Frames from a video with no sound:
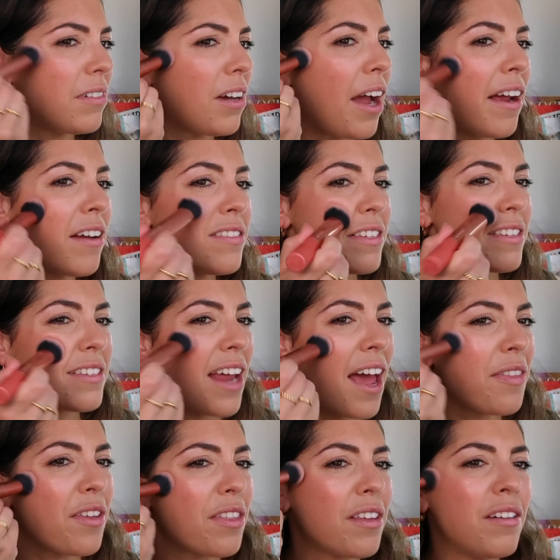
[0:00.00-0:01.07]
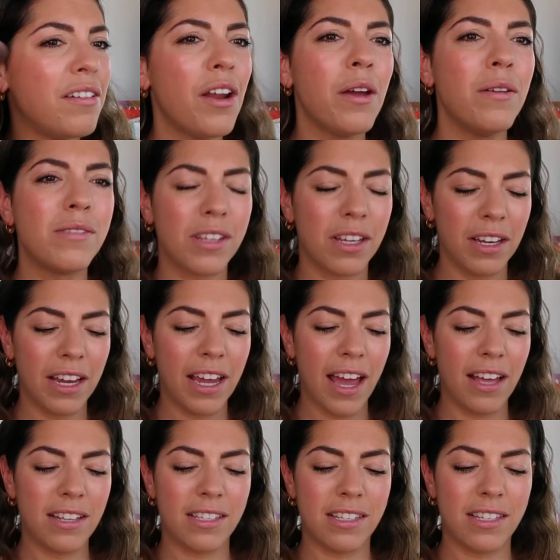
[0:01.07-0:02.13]
I understand that the nose can
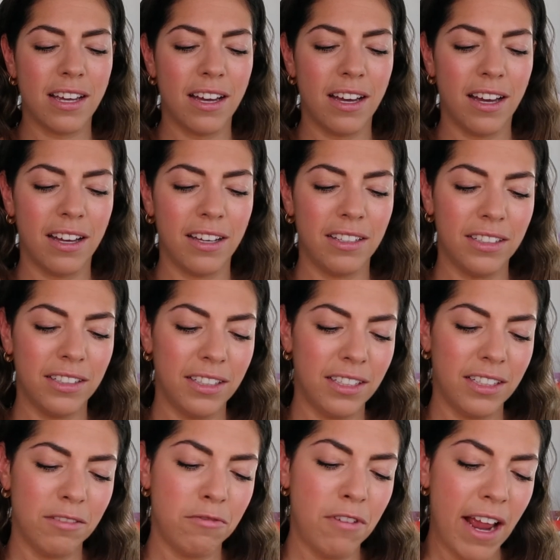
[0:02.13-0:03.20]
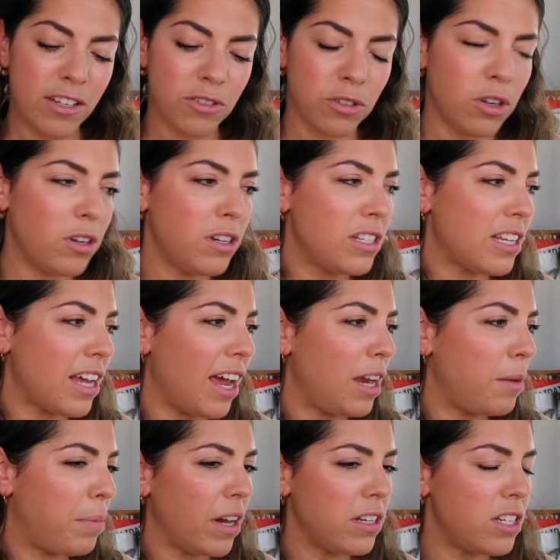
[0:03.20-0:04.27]
get red on
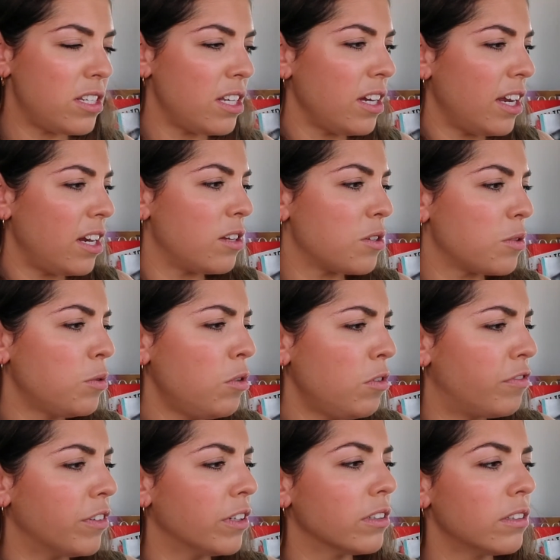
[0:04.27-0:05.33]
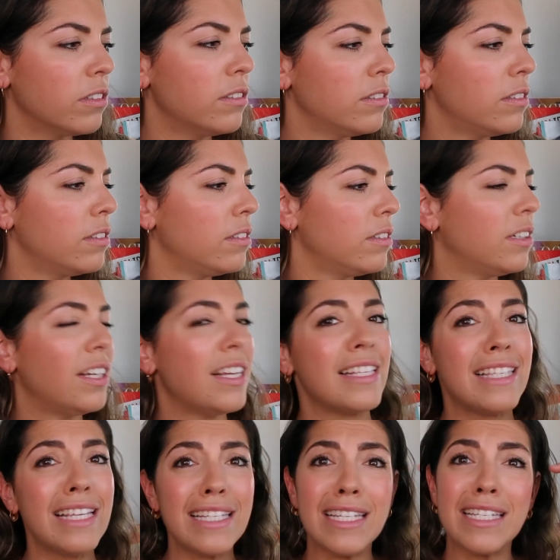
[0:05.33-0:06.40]
holiday, but I just think it looks awful.
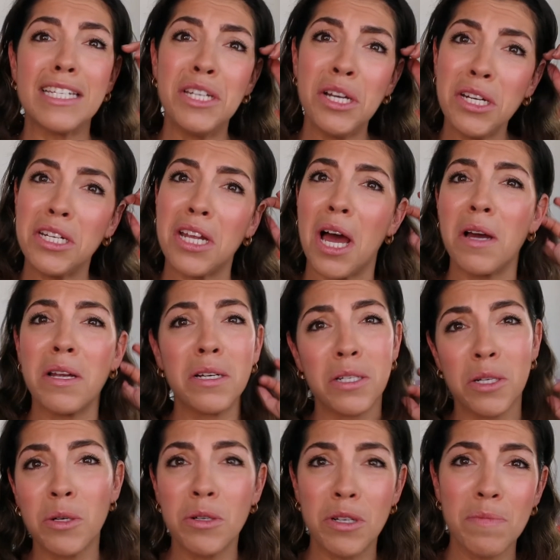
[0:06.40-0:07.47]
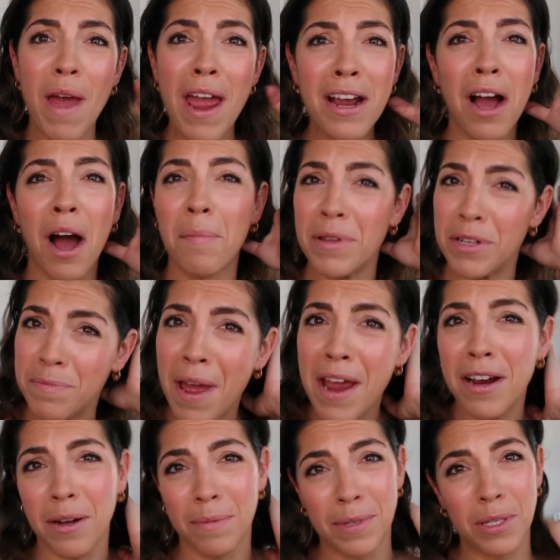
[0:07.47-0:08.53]
This is not how you're taught to makeup. It's
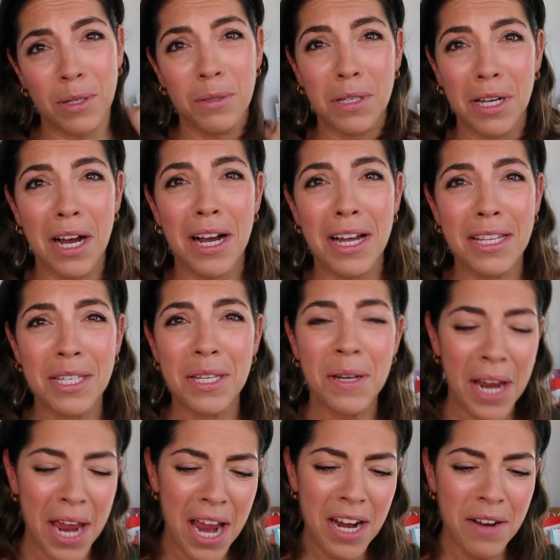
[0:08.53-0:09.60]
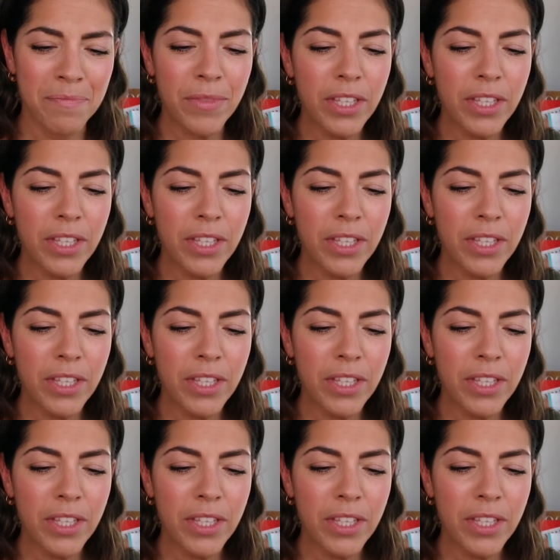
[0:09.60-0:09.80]
makeup school, guys, okay?